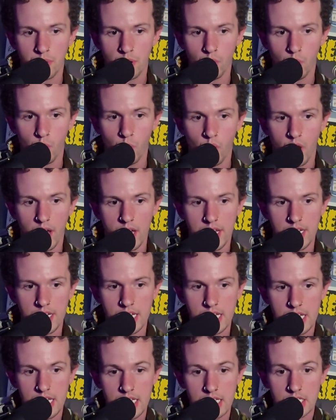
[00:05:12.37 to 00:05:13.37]
but one
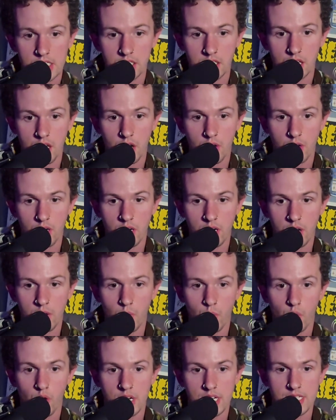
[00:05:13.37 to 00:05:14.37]
is lower
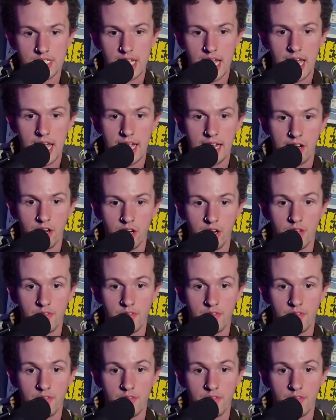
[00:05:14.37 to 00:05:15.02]
and one is higher.